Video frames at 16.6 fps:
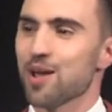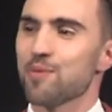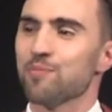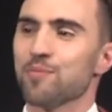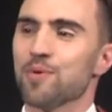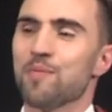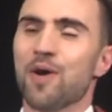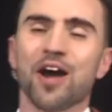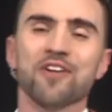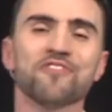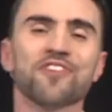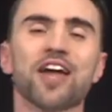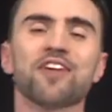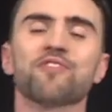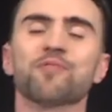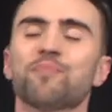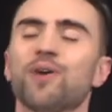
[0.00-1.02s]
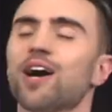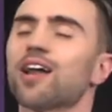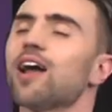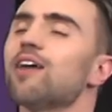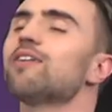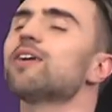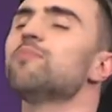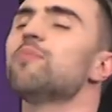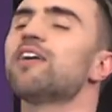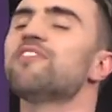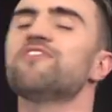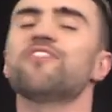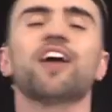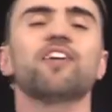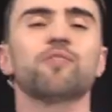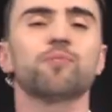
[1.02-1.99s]
But my favourite part, I reckon my
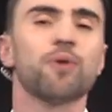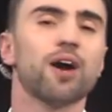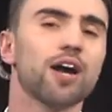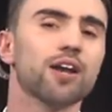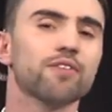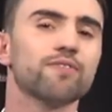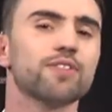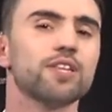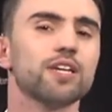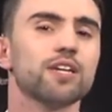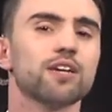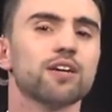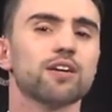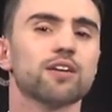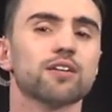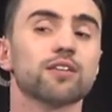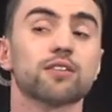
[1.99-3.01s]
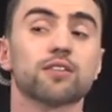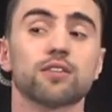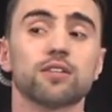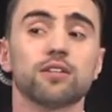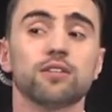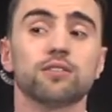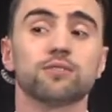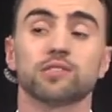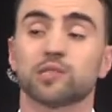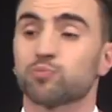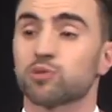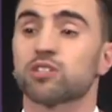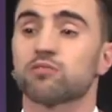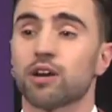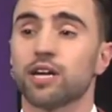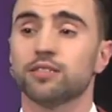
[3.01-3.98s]
favourite part of the
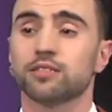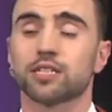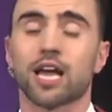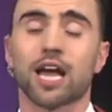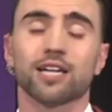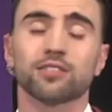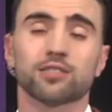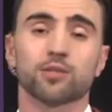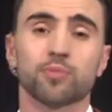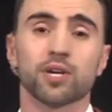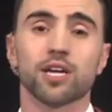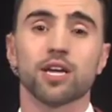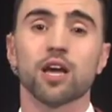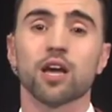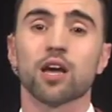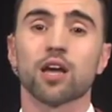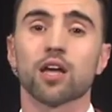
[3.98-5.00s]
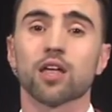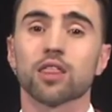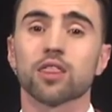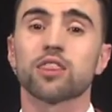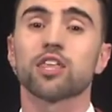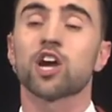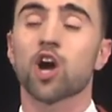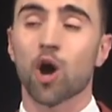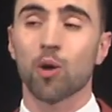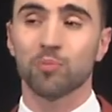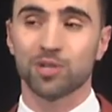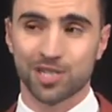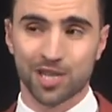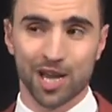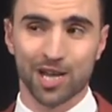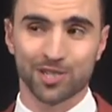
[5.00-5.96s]
spring racing has to be the
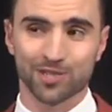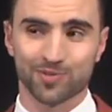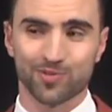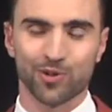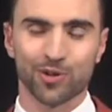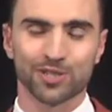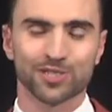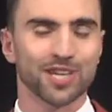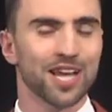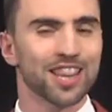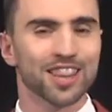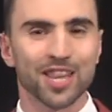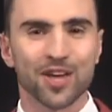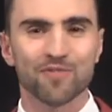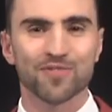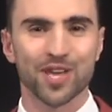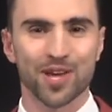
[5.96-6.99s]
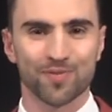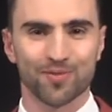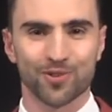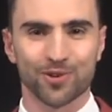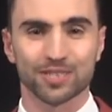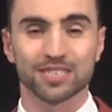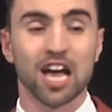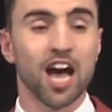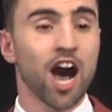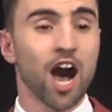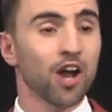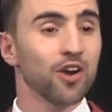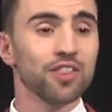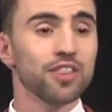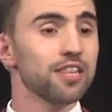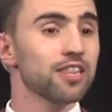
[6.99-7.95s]
commentator's voice. I love that voice. I
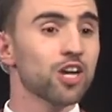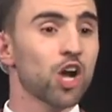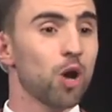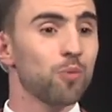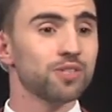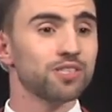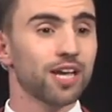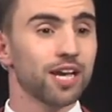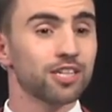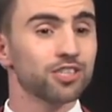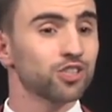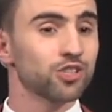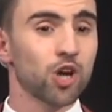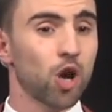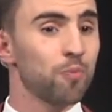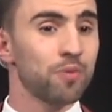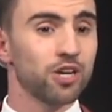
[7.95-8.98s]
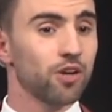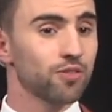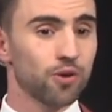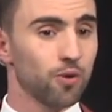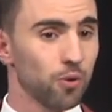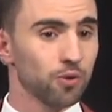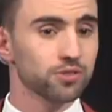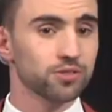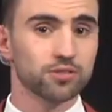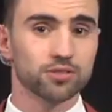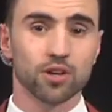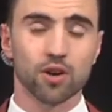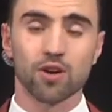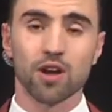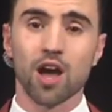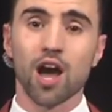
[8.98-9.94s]
don't think the commentator should comment on the horses,
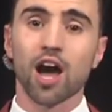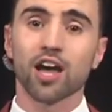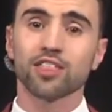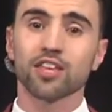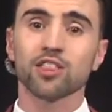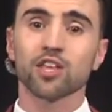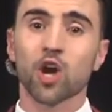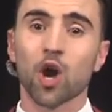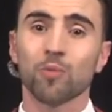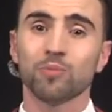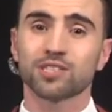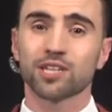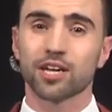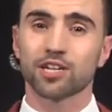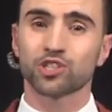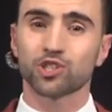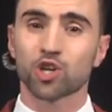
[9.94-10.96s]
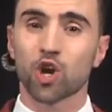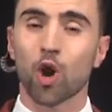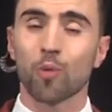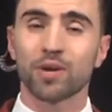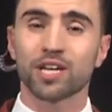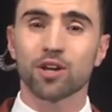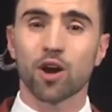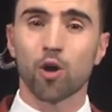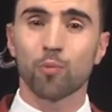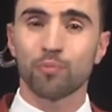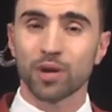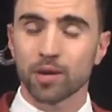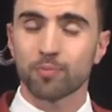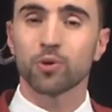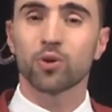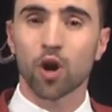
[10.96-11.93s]
though. I think the commentator should comment on
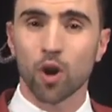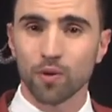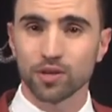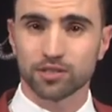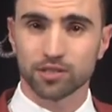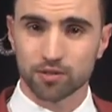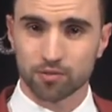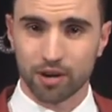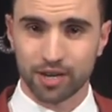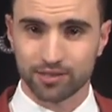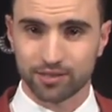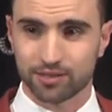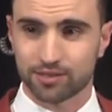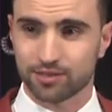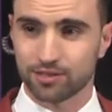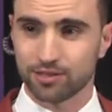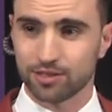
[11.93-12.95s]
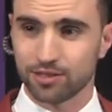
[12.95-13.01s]
people going to the races.